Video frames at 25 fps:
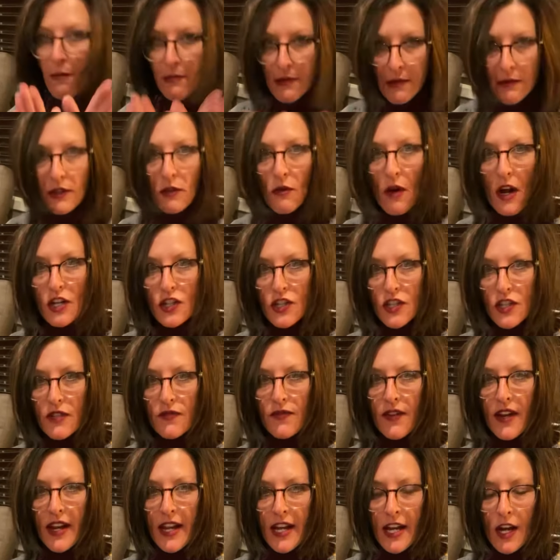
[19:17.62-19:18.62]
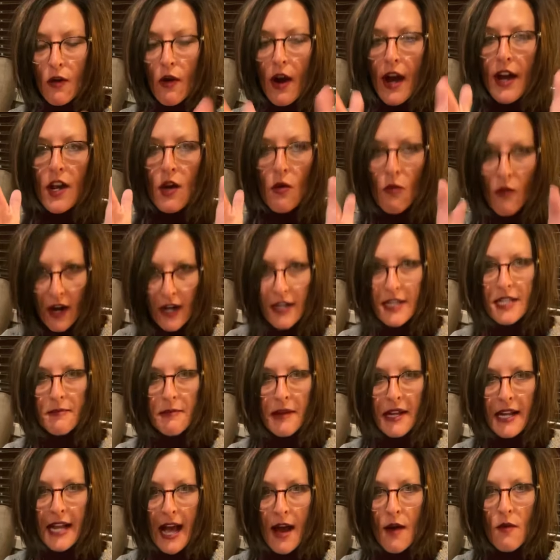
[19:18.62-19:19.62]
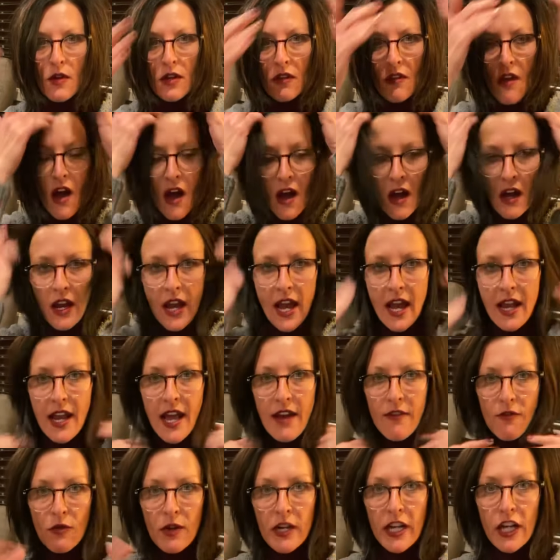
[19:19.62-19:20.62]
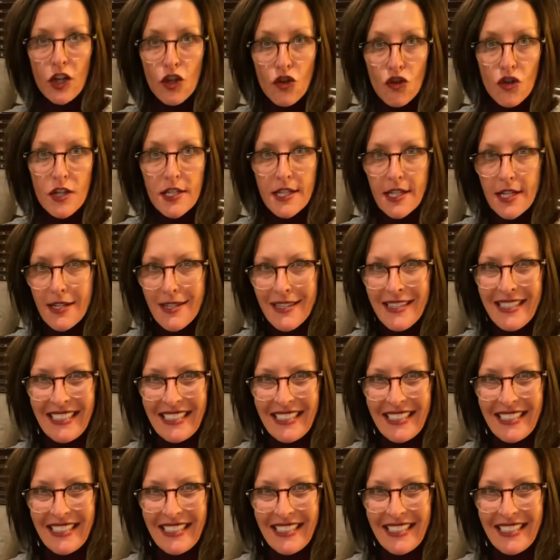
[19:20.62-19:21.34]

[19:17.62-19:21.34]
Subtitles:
people to watch this video. I don't want it to be an hour long and everyone ignores it.